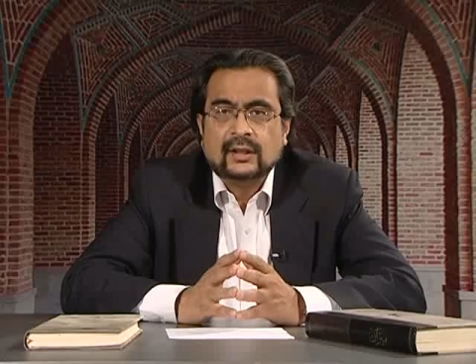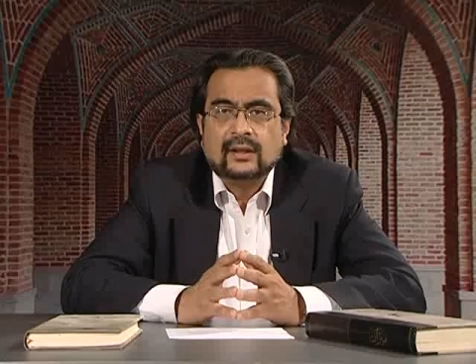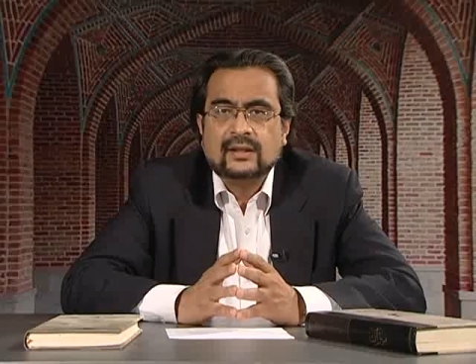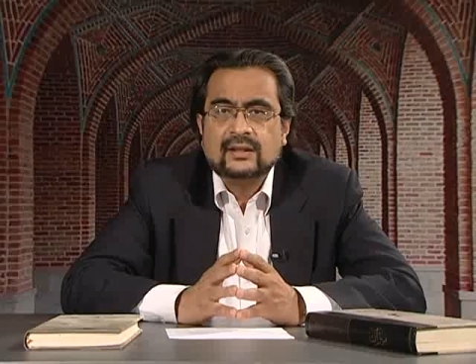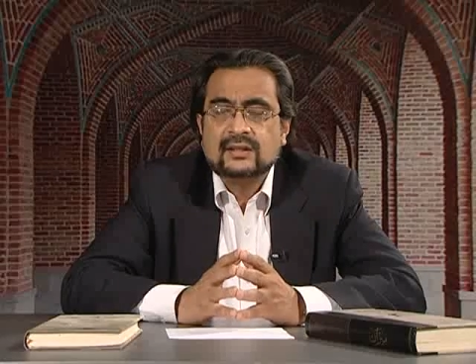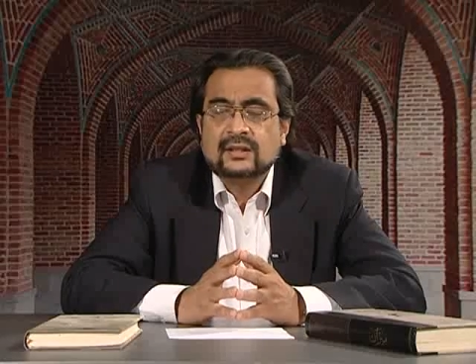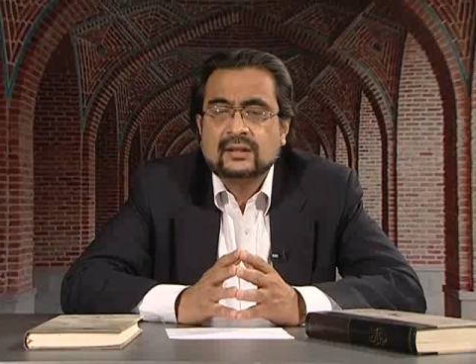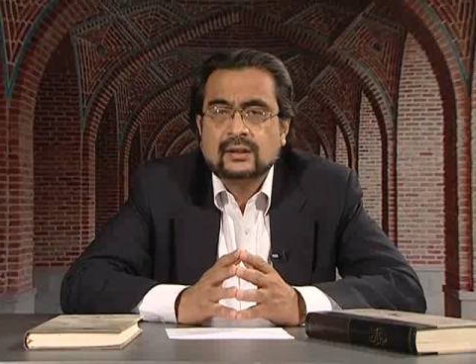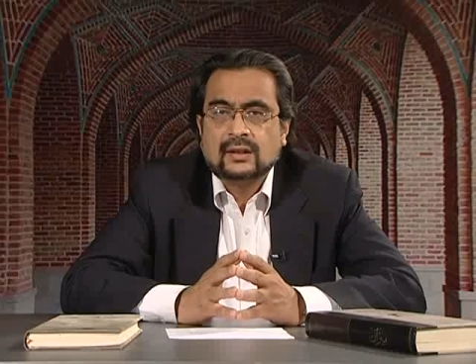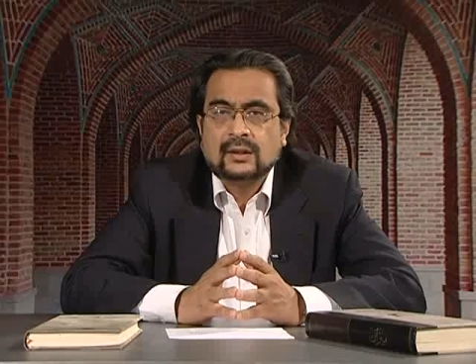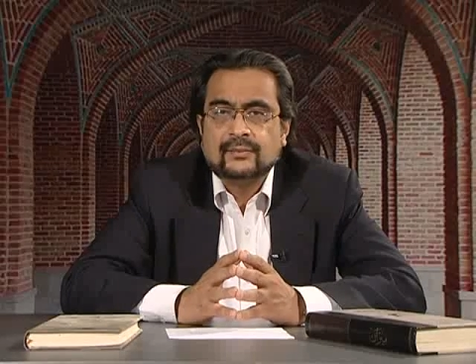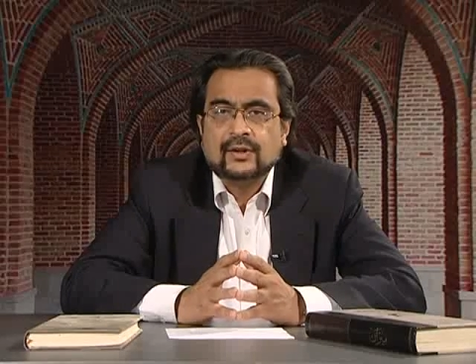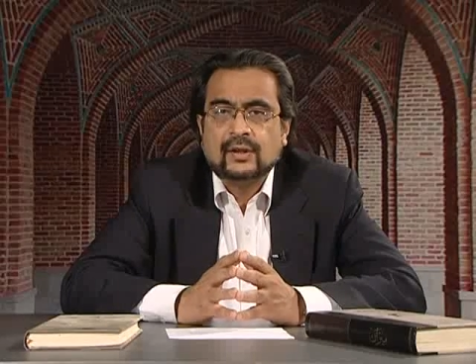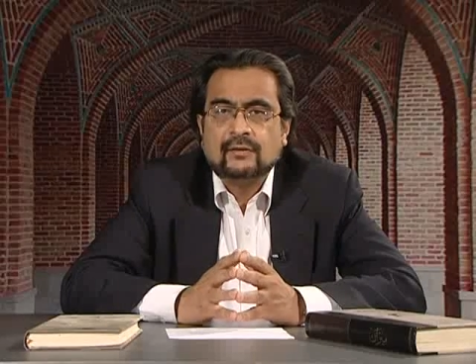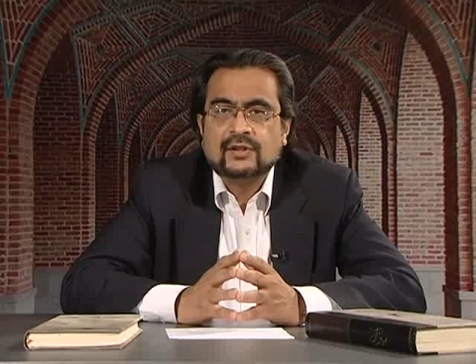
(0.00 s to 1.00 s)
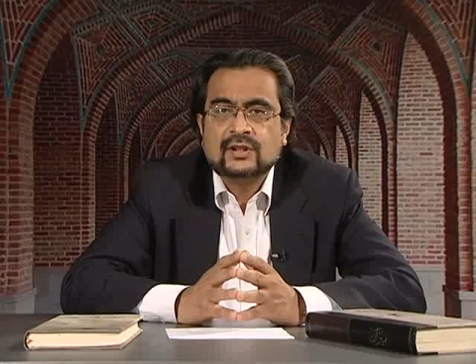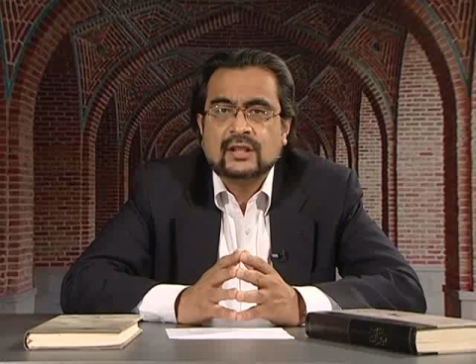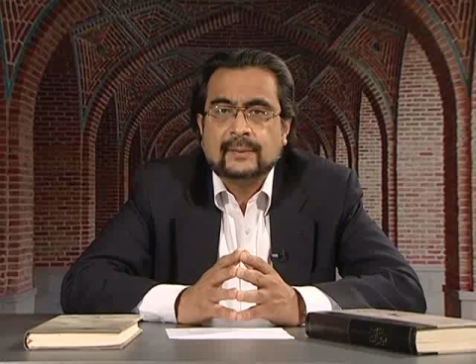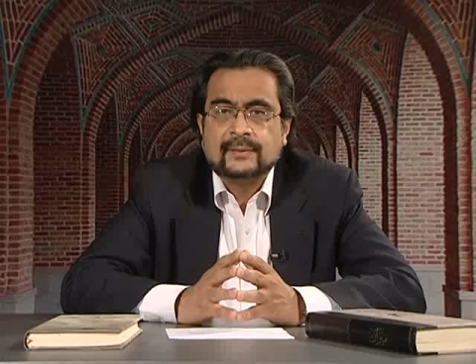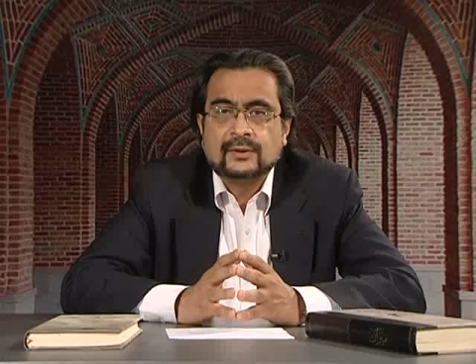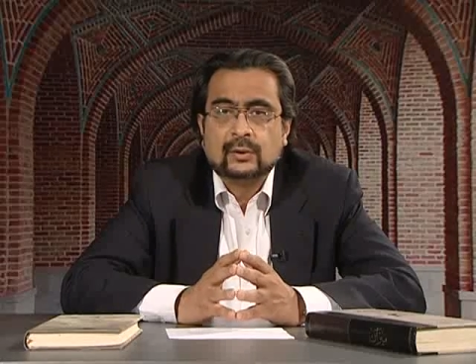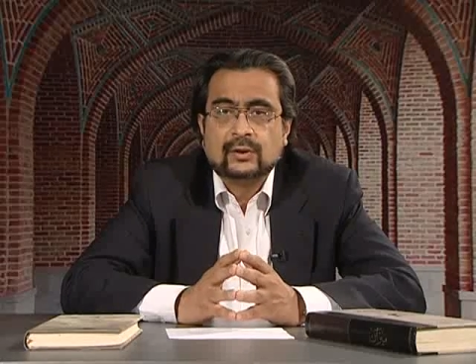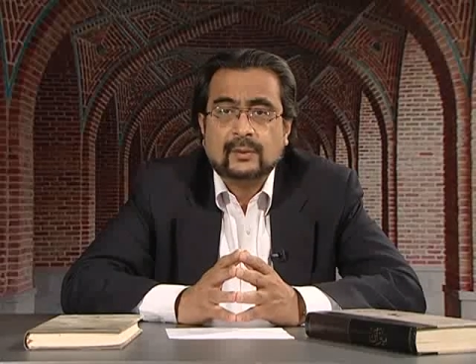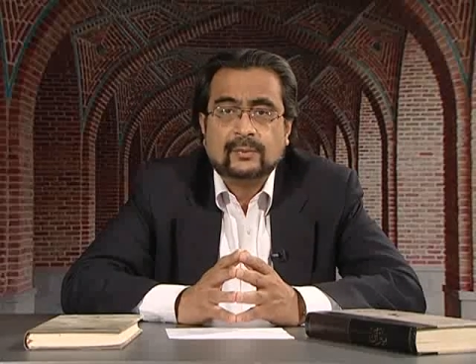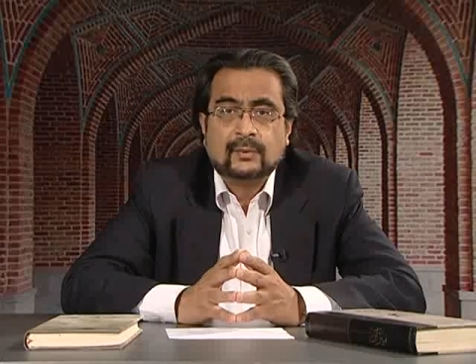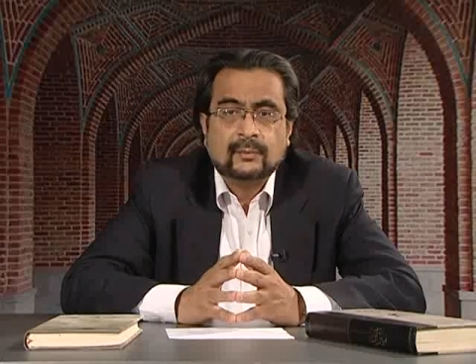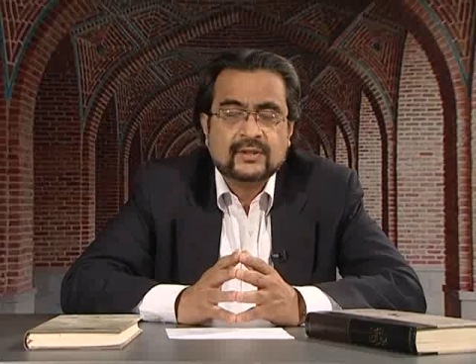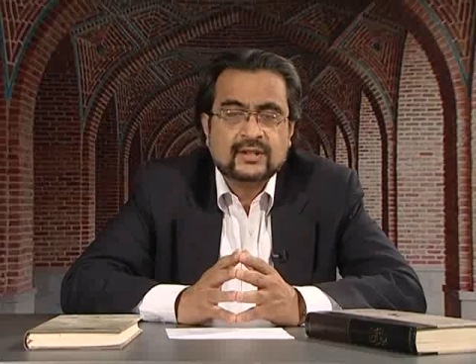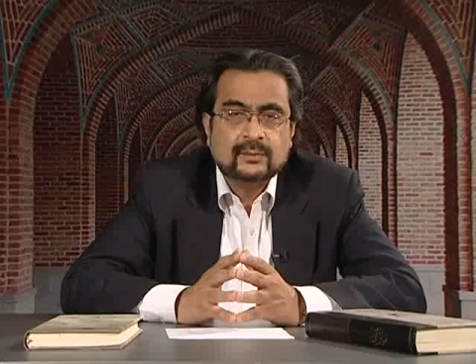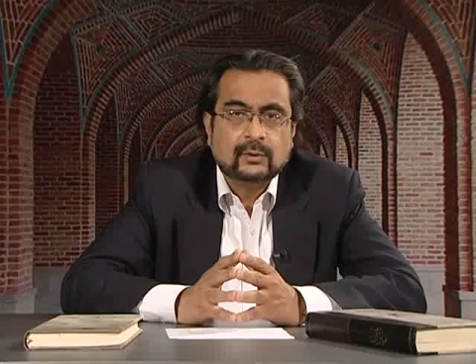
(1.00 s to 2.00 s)
this is something which is absolutely
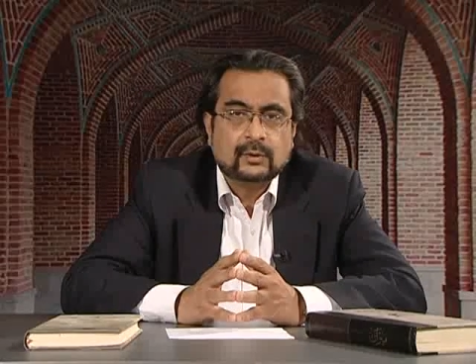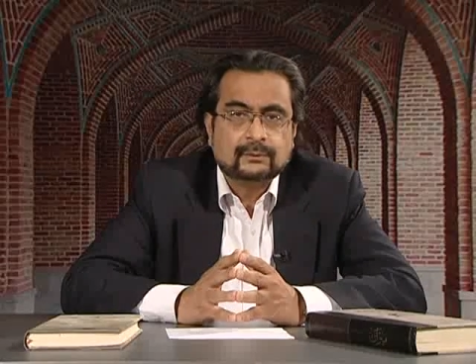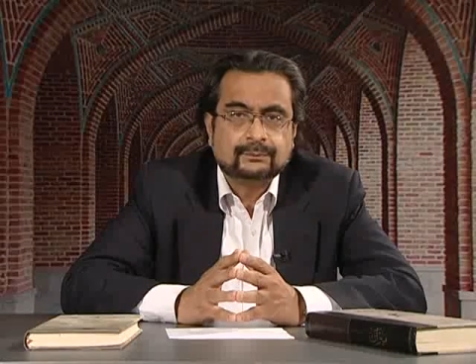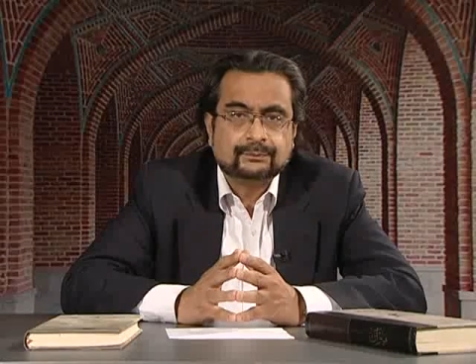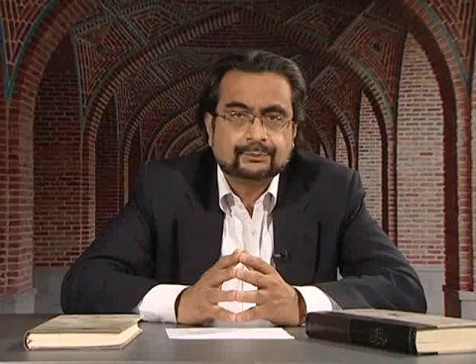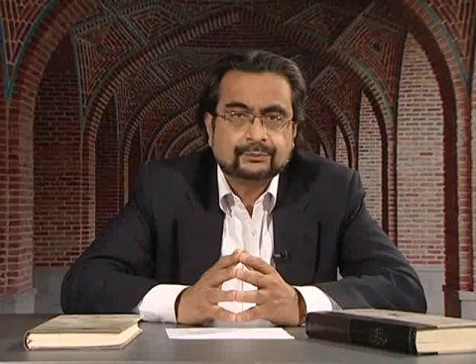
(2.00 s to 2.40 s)
permissible.